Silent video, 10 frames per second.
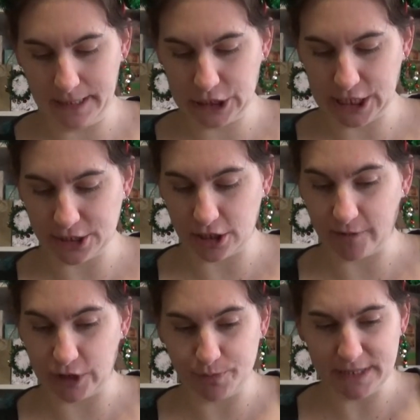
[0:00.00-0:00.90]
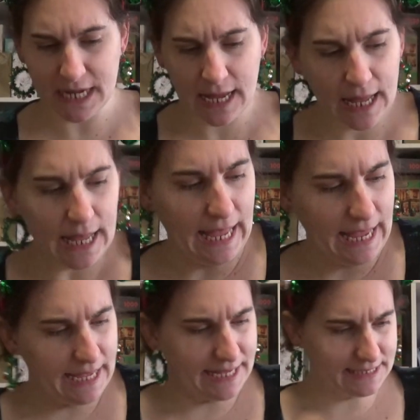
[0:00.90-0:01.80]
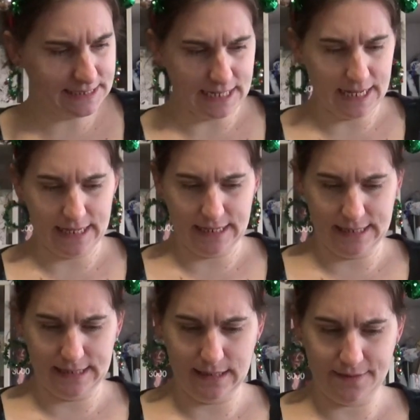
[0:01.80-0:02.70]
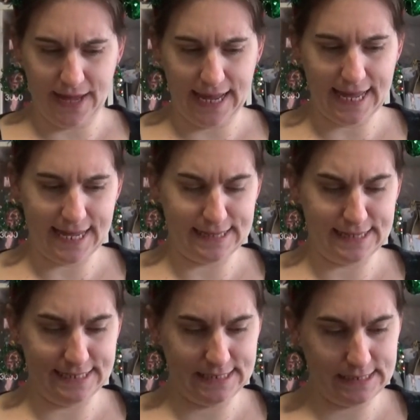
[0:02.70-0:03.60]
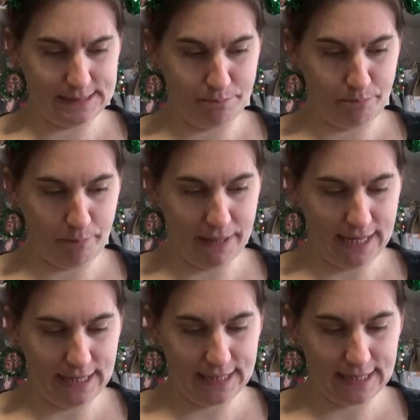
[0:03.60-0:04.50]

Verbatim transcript: jigsaws von Schmidt, and they had this big